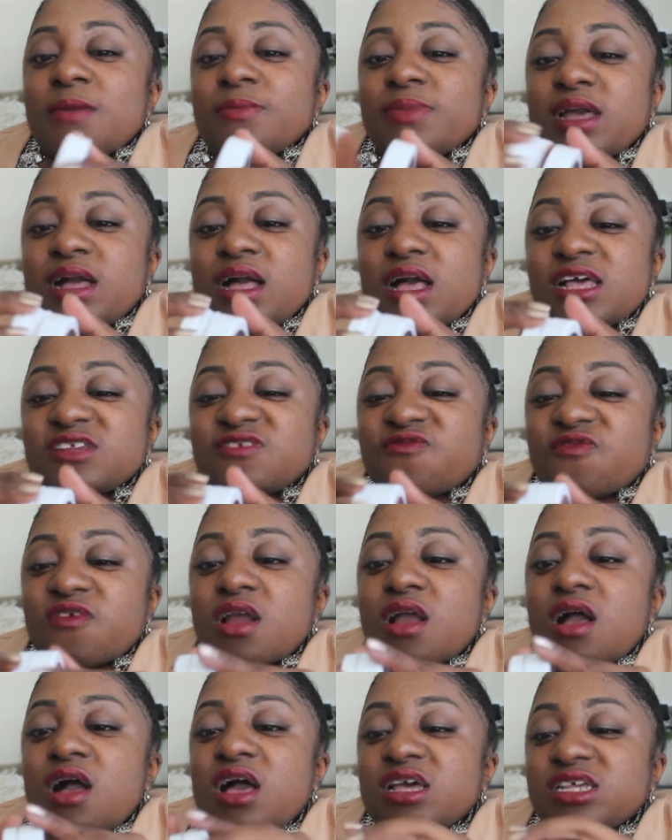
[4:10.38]
because
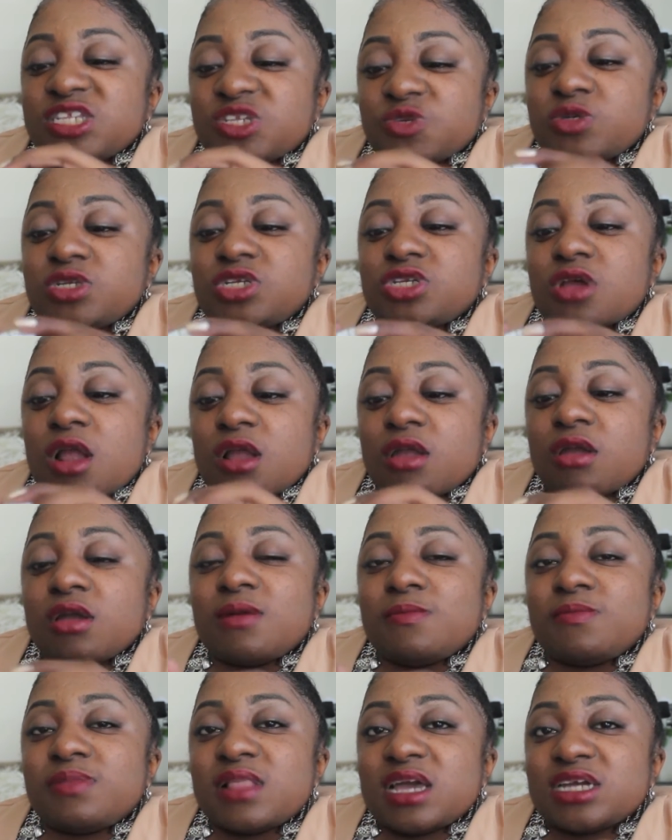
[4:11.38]
for us with darker
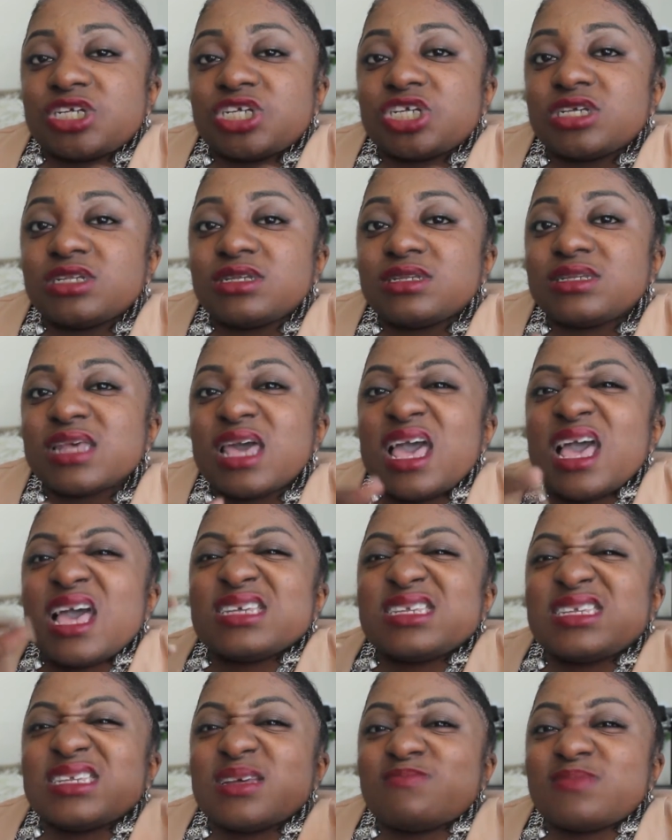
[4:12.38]
complexions,
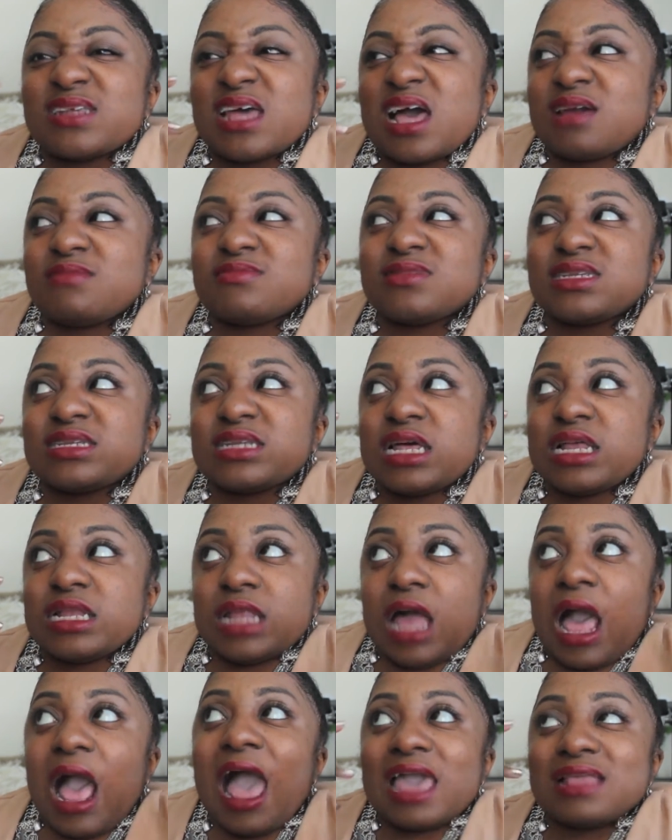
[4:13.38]
sometimes
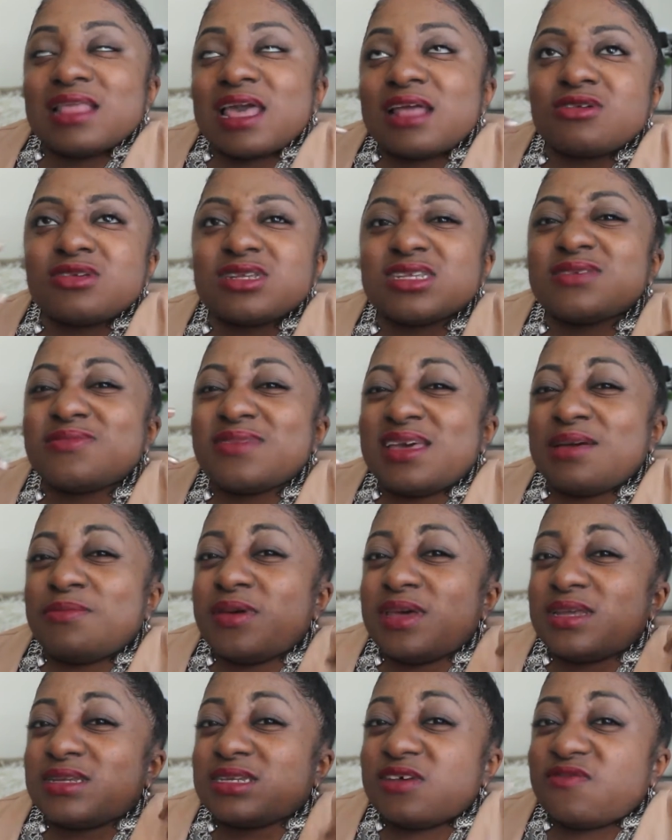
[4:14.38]
highlighters can be a
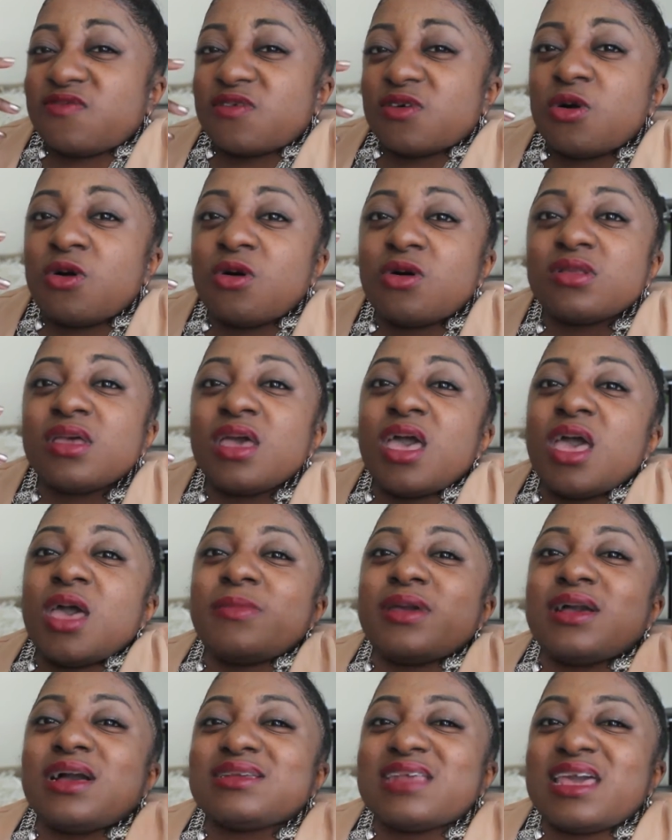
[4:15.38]
bit difficult
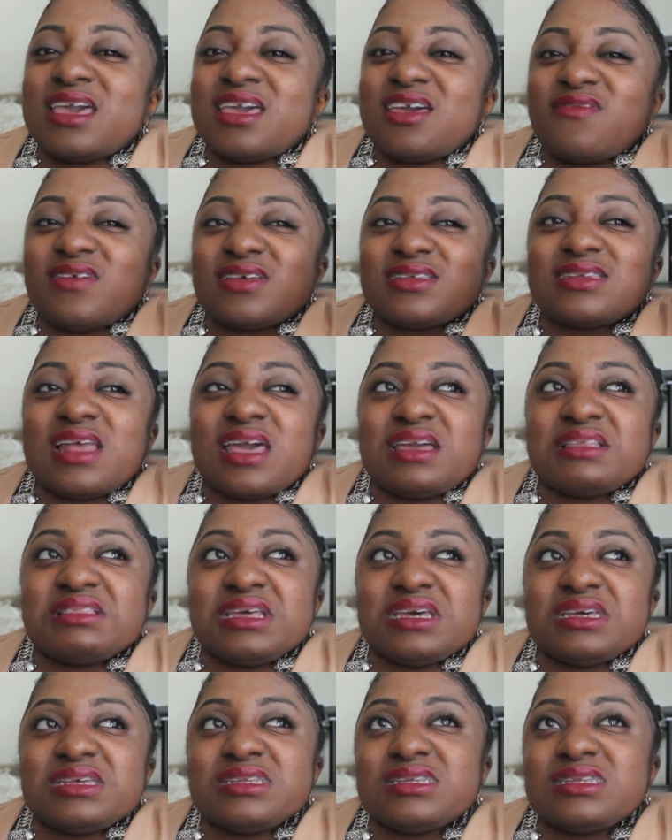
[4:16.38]
because they give us like
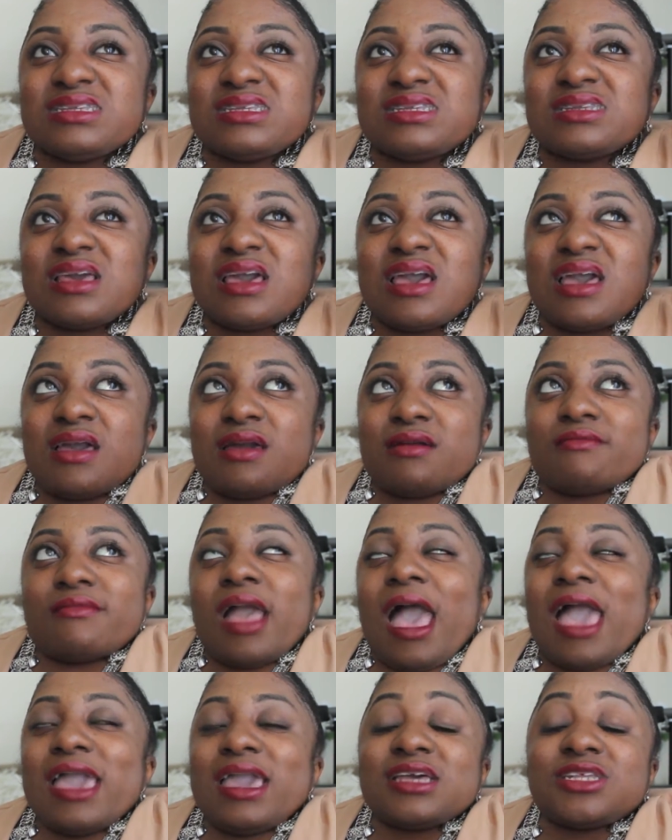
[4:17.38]
this,
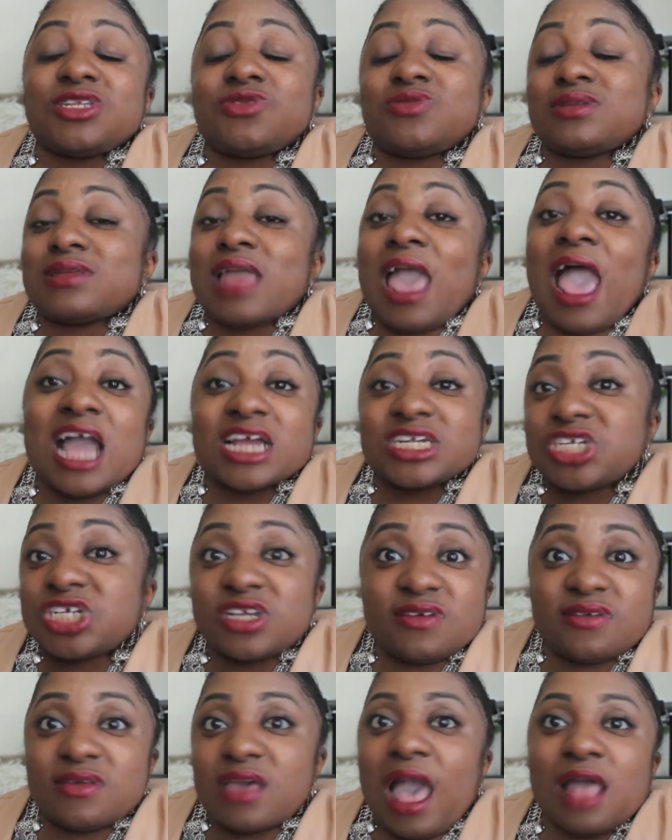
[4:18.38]
I guess you can
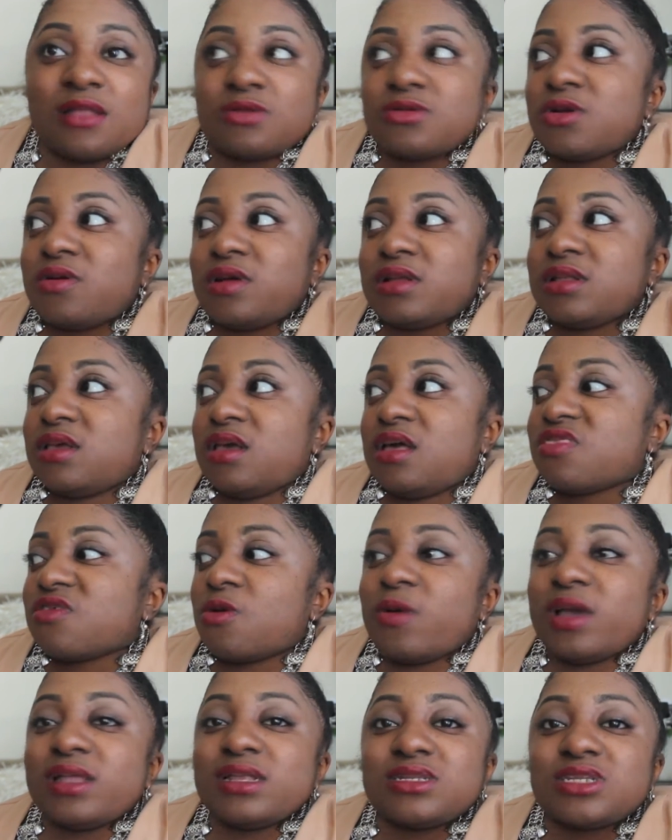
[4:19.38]
ashy, I don't know any
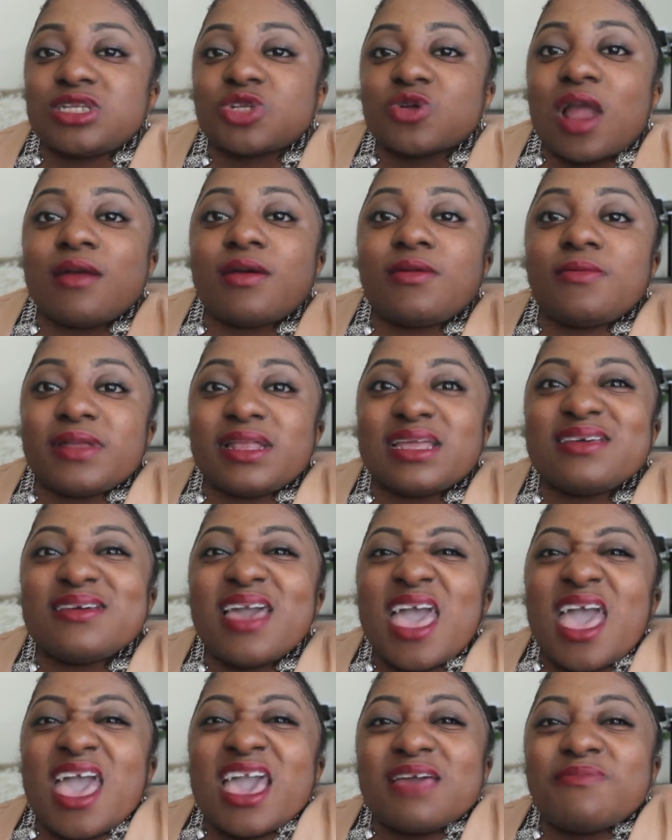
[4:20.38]
other way to describe it, but it
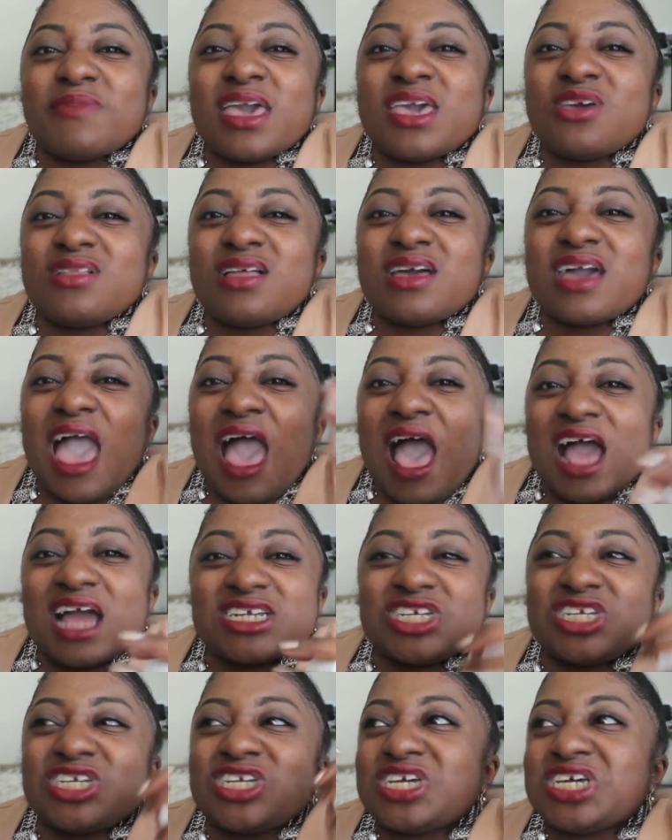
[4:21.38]
can make you look
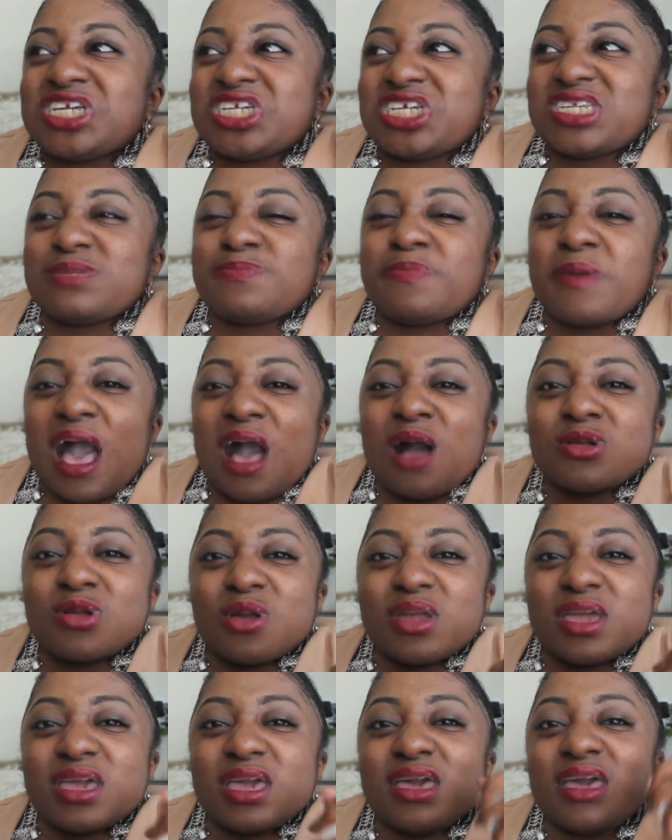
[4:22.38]
ashy and just
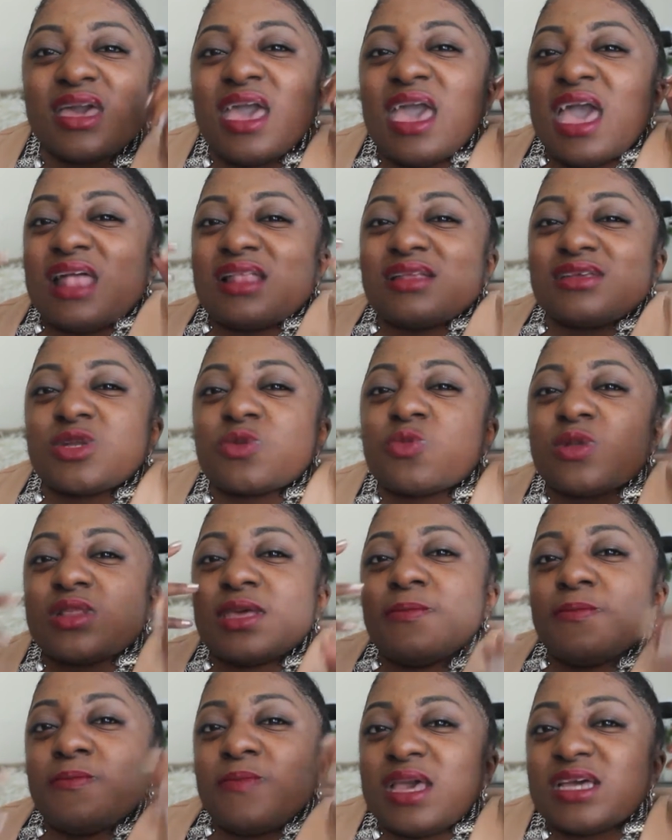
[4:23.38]
powdery and doesn't
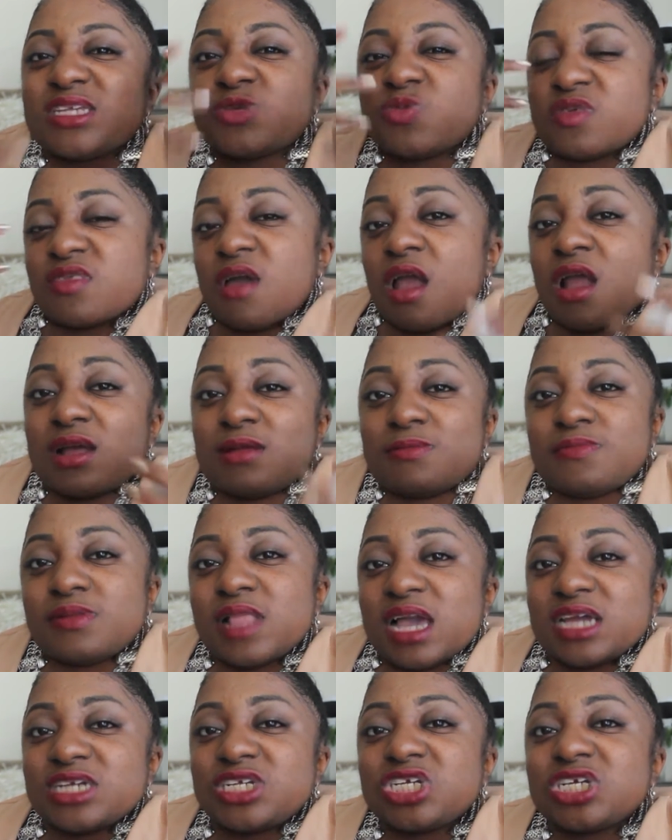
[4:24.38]
really mix with our
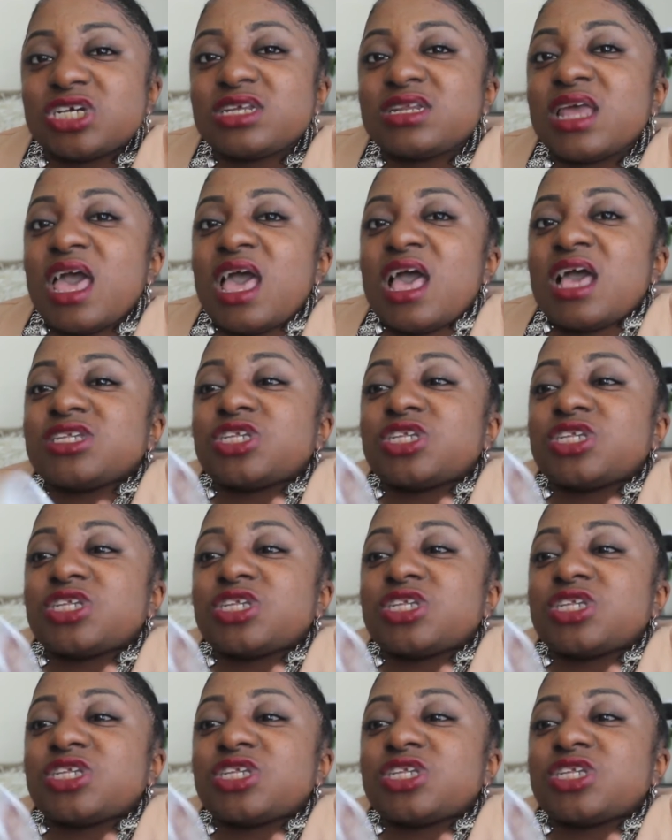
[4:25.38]
complexion.